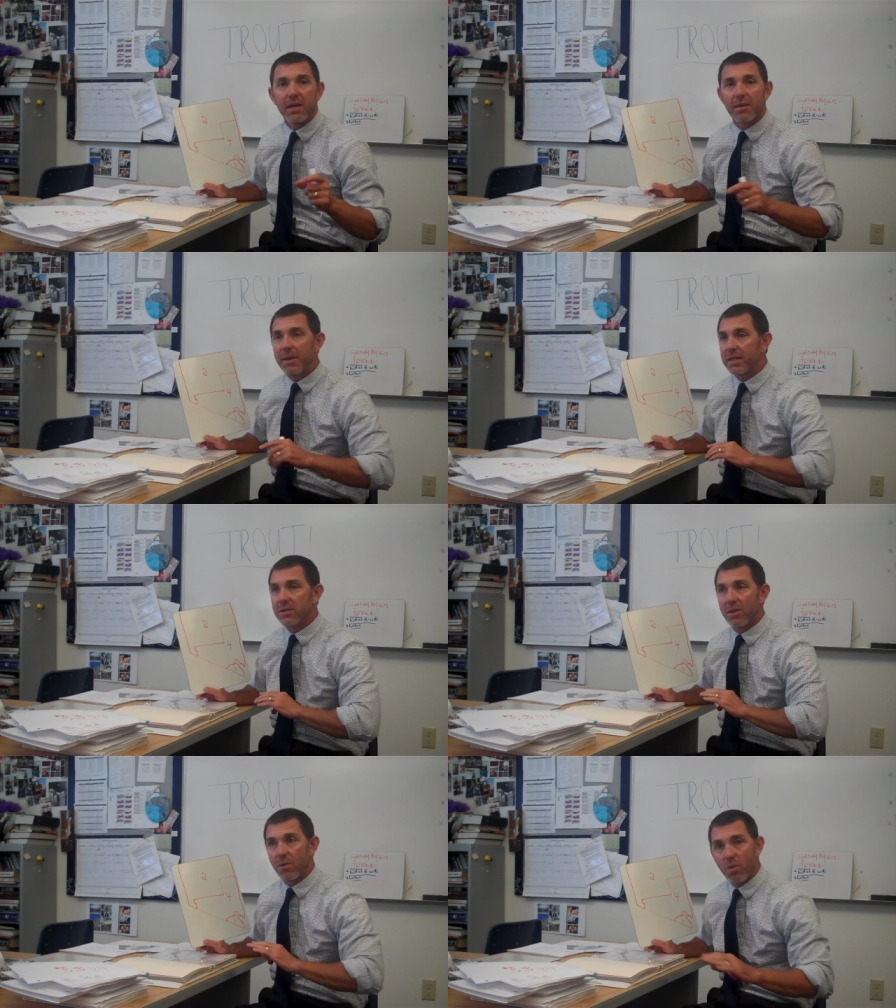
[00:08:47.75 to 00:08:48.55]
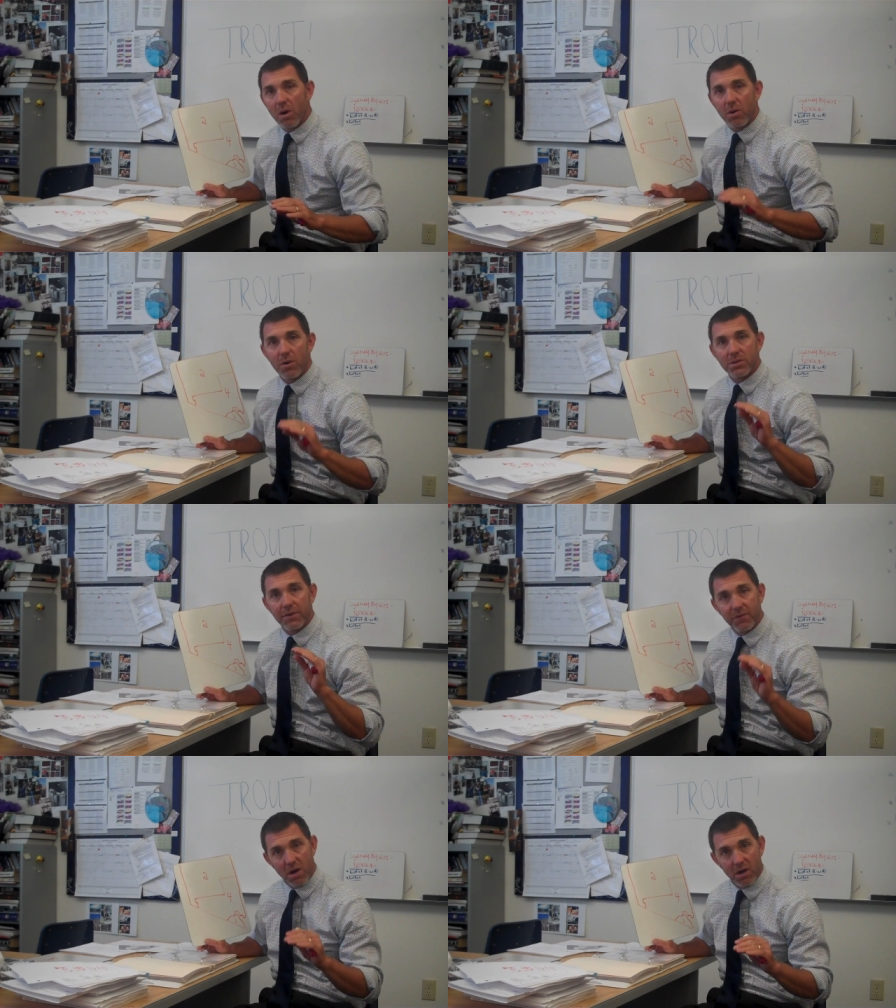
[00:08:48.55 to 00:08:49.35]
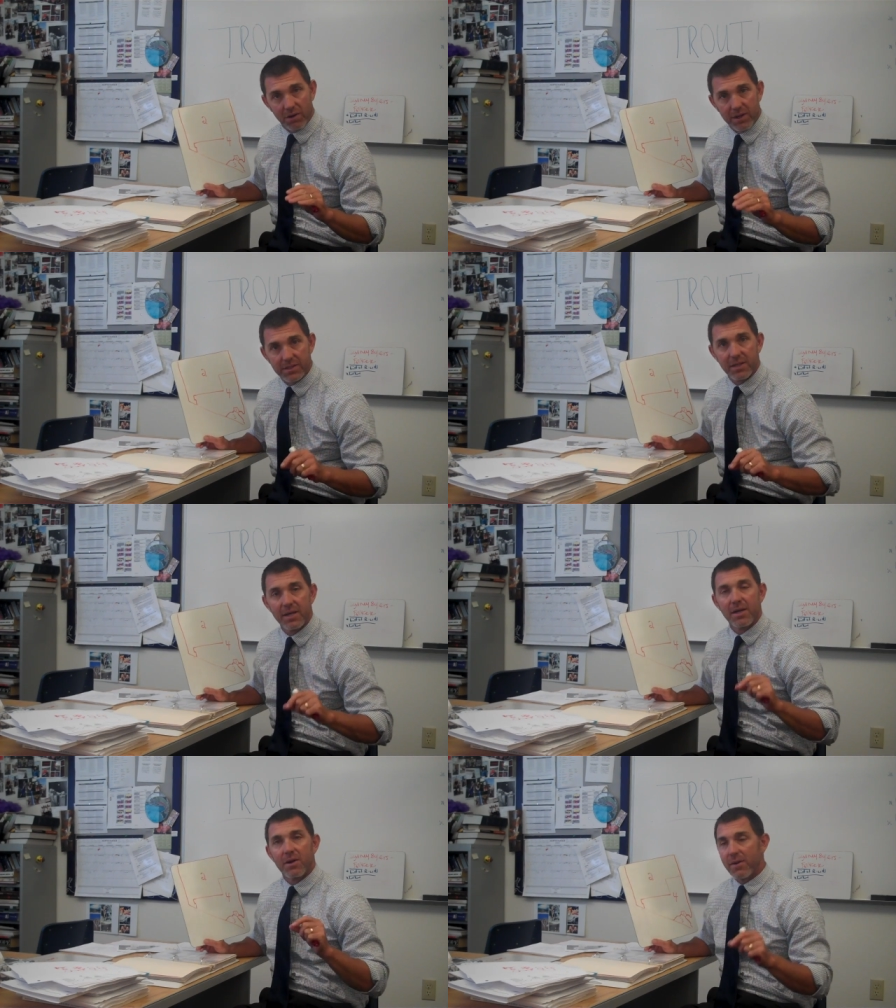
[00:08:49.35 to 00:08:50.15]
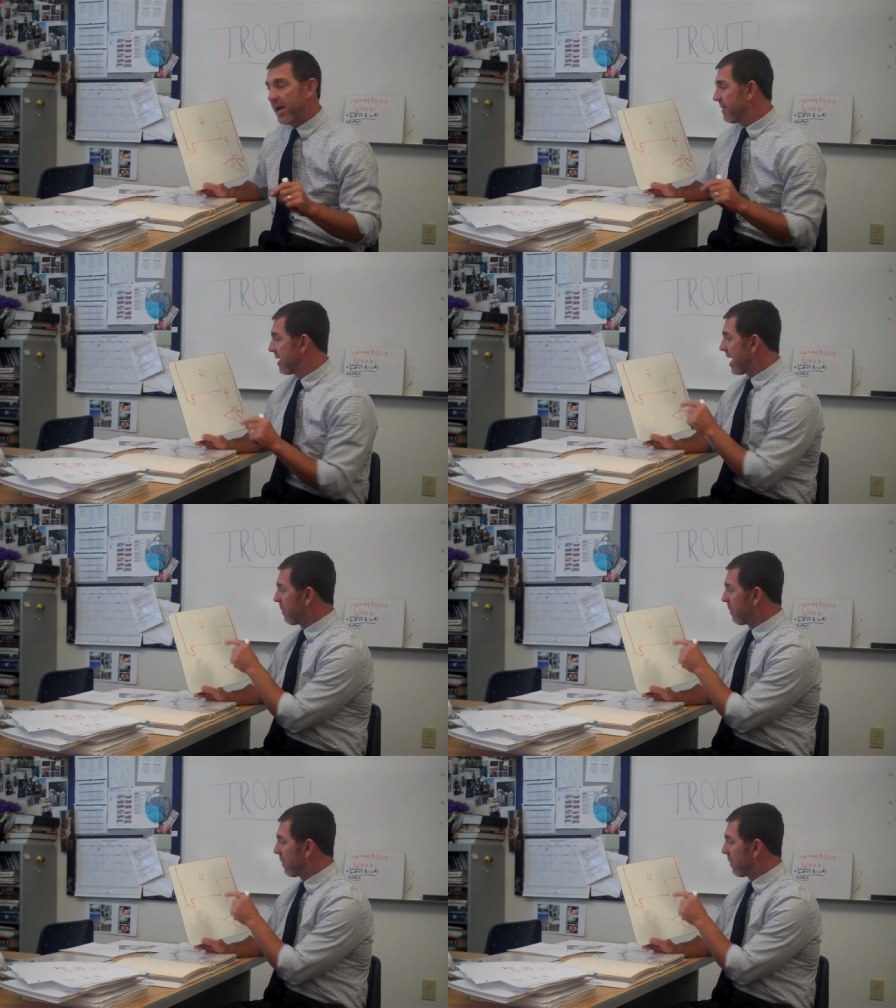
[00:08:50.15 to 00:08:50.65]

Committees are the workhorse of Congress, right?